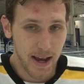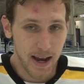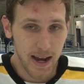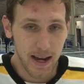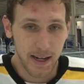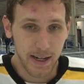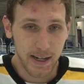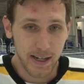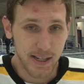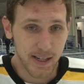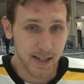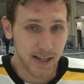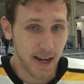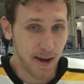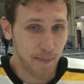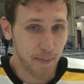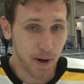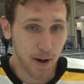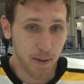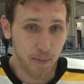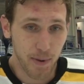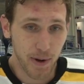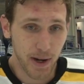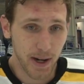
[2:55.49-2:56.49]
and he just
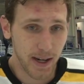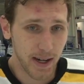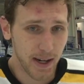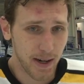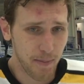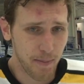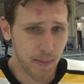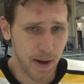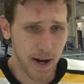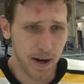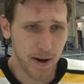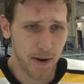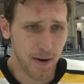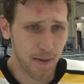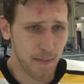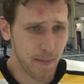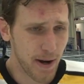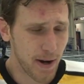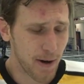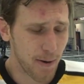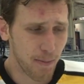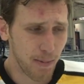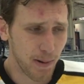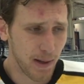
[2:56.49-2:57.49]
kept on bringing in better and
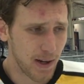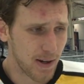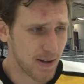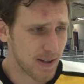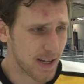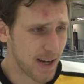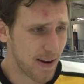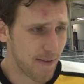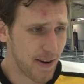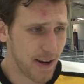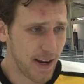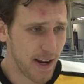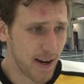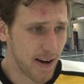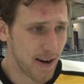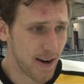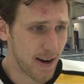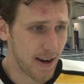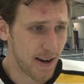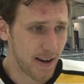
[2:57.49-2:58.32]
better players every year,